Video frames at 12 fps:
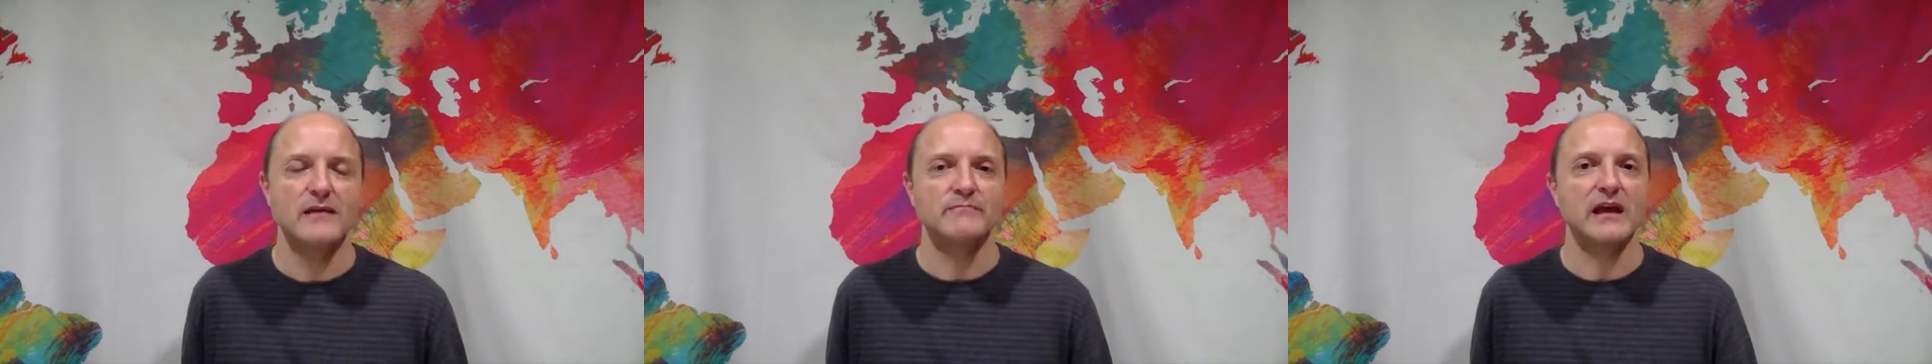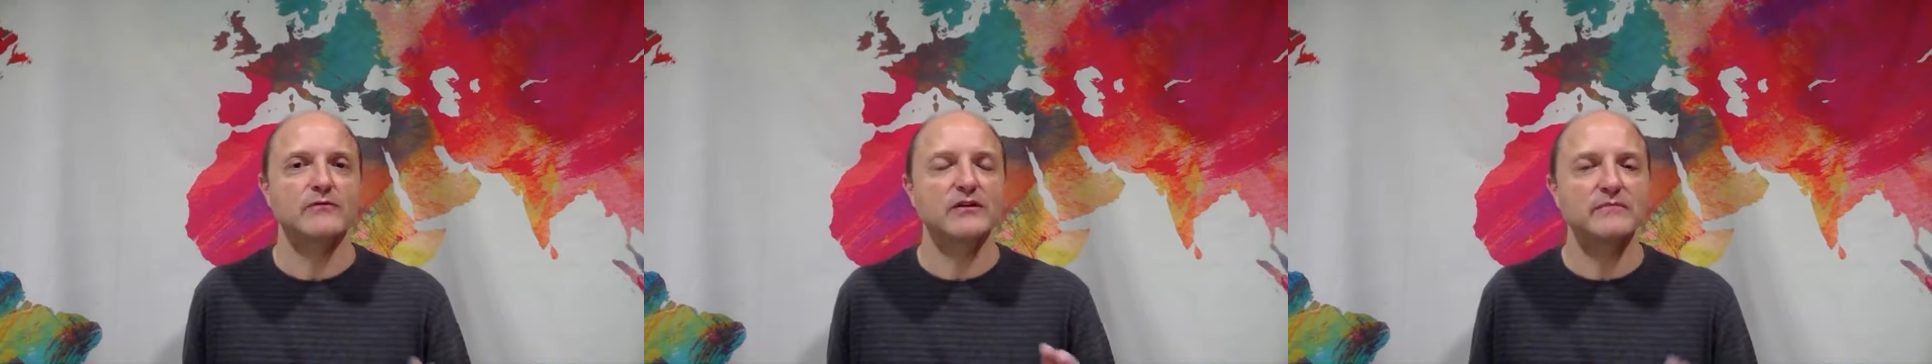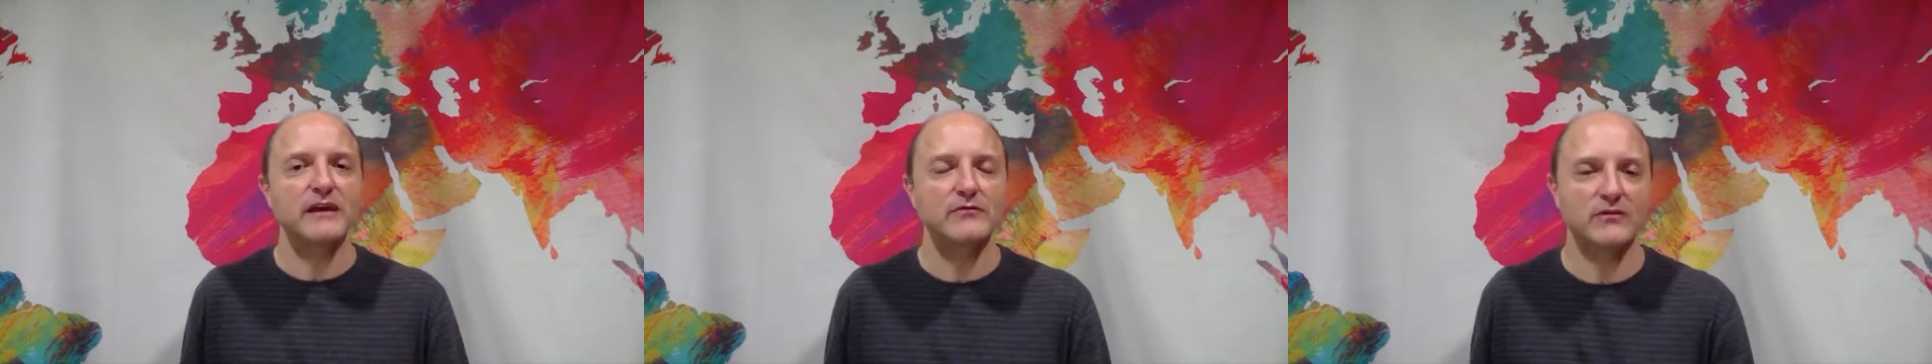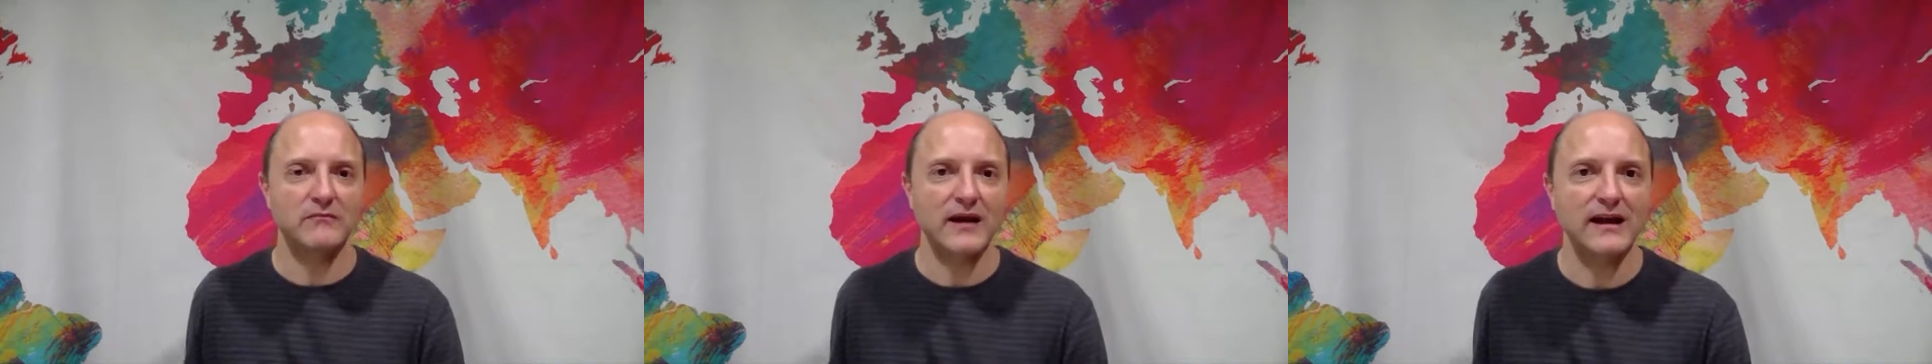May we be
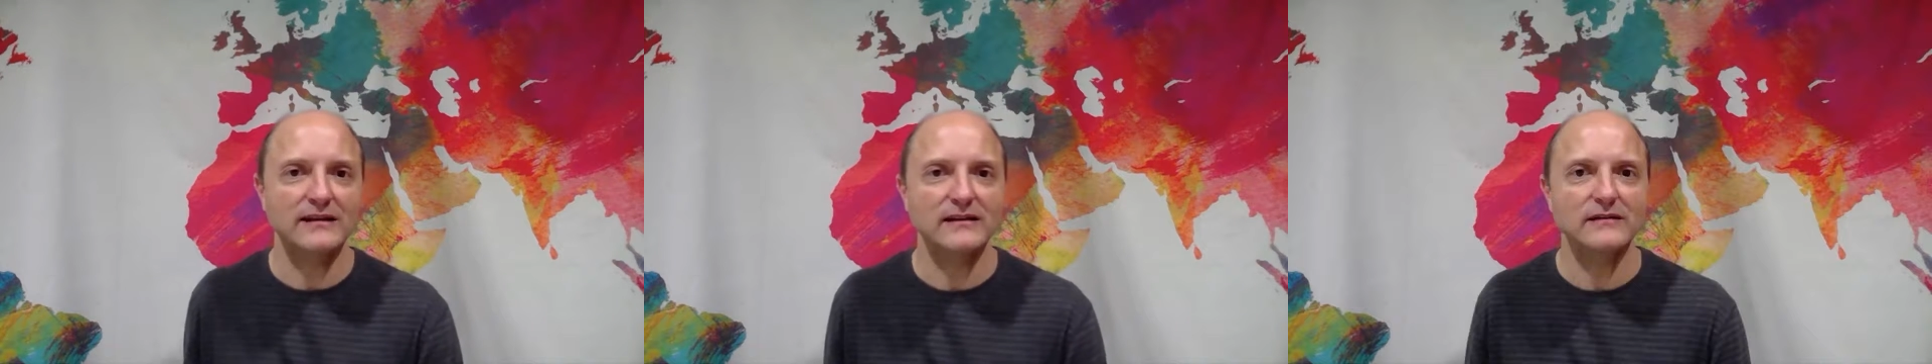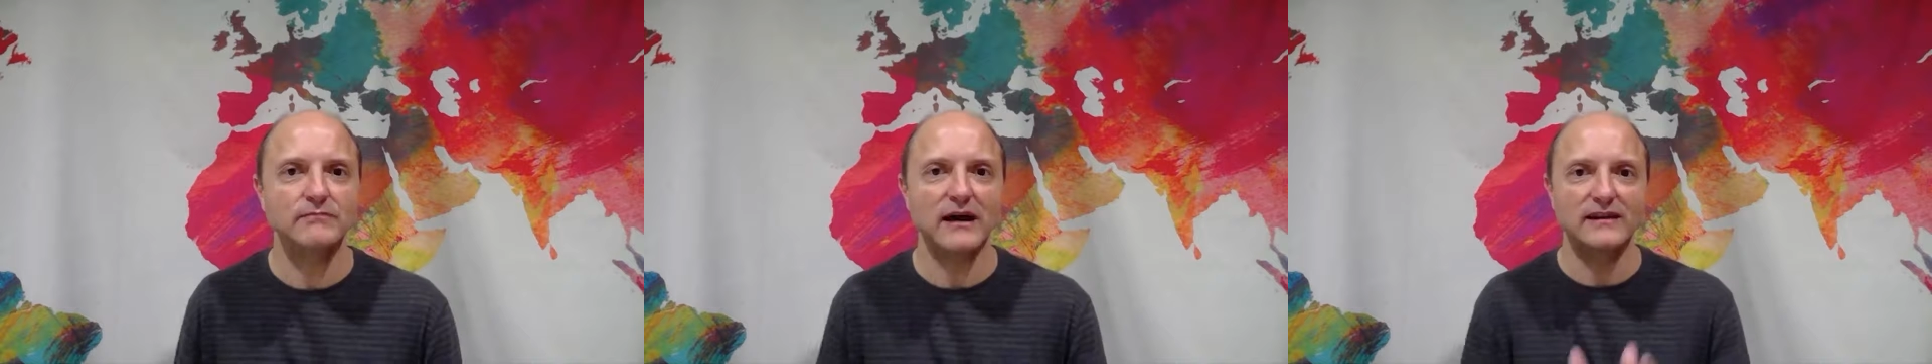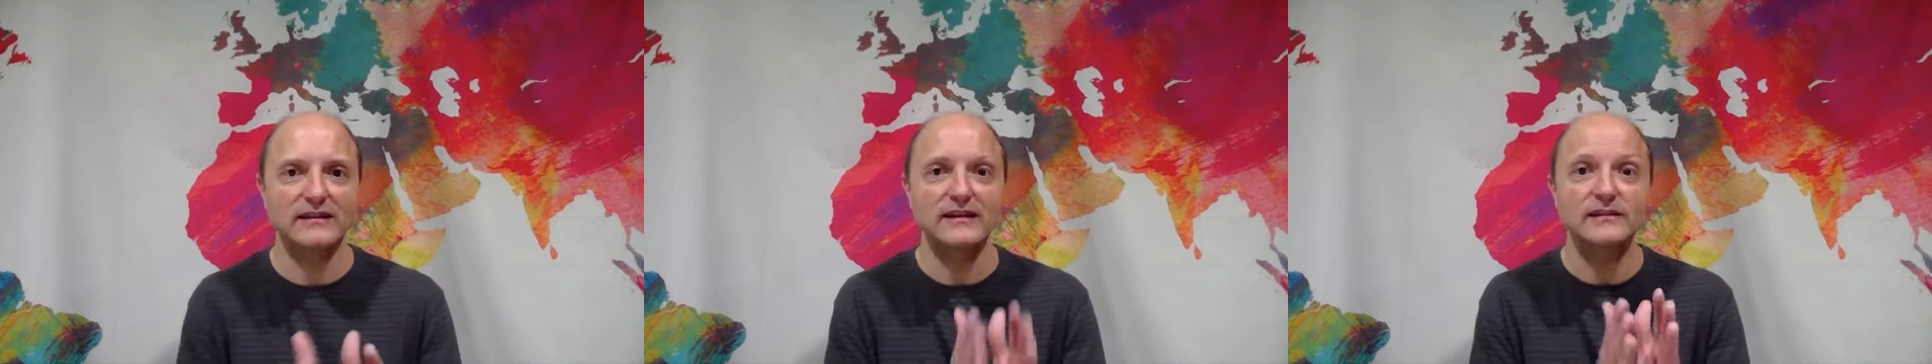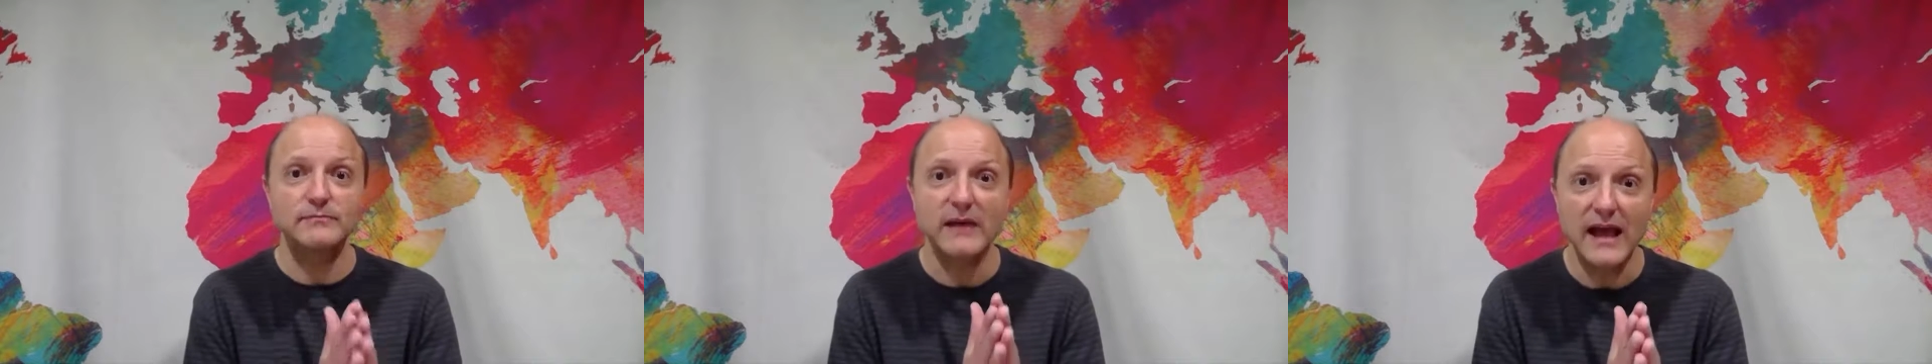reminded by
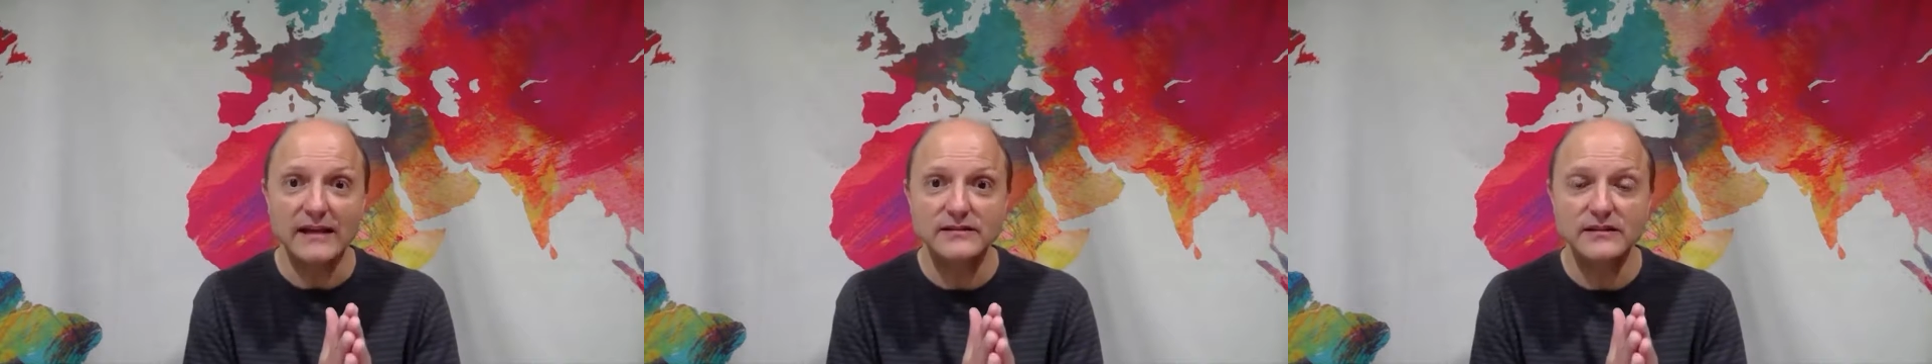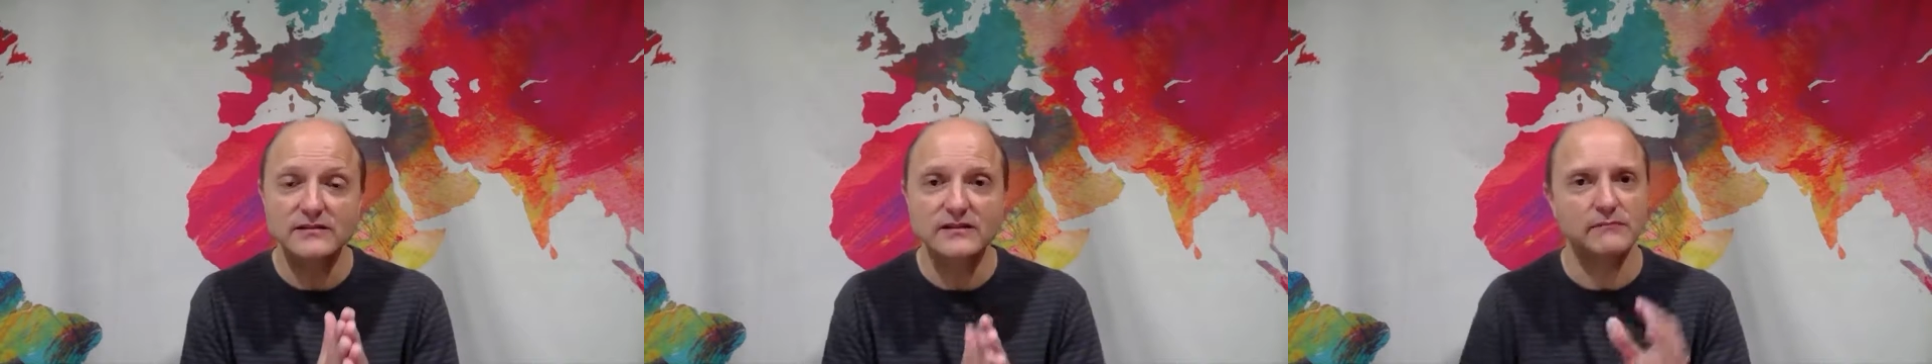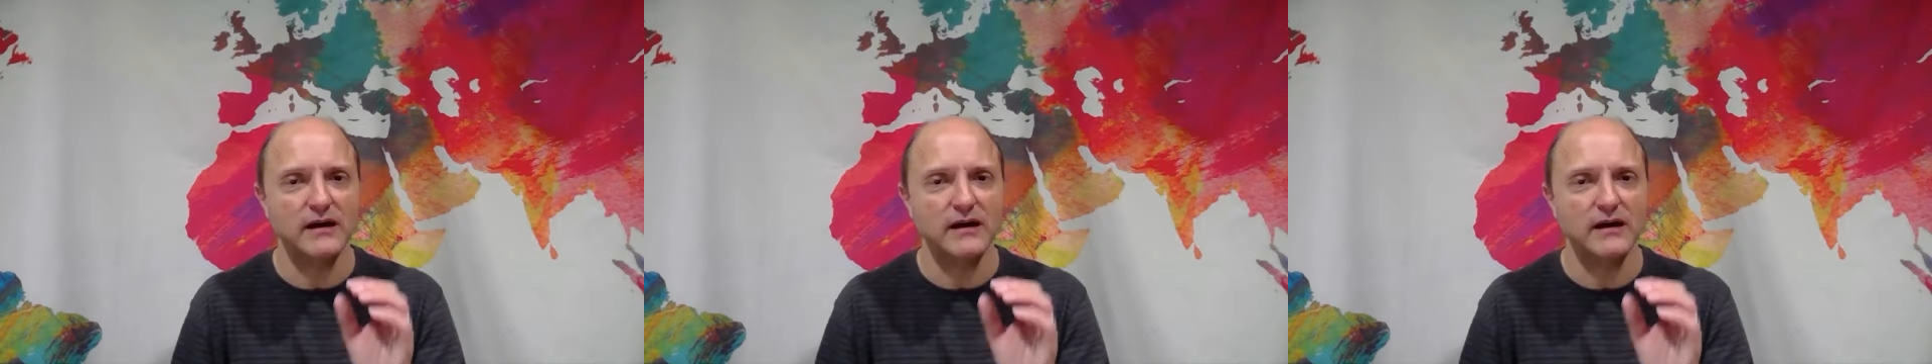this passage